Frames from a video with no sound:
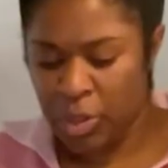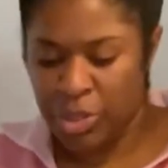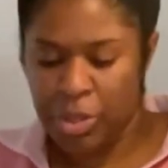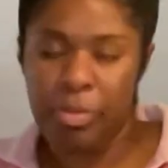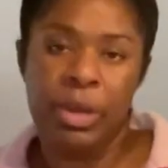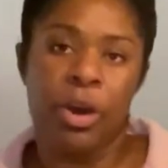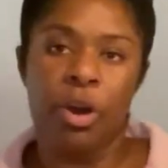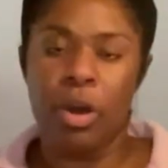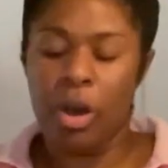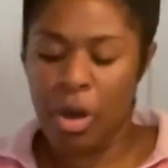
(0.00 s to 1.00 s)
So they'll be
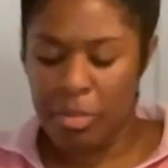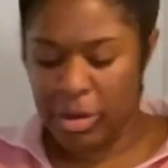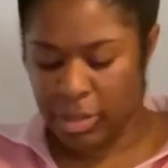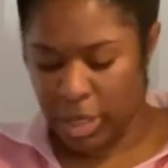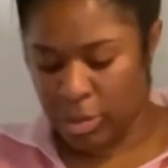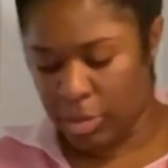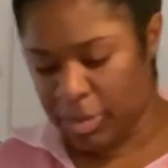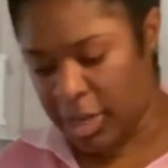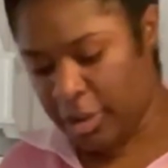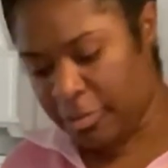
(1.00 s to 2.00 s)
almost like sweet
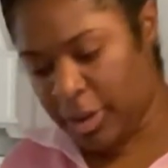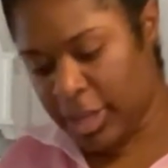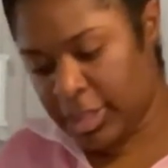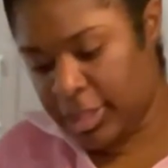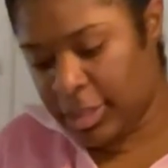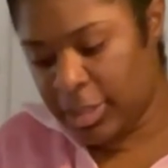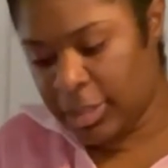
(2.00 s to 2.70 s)
potato fries.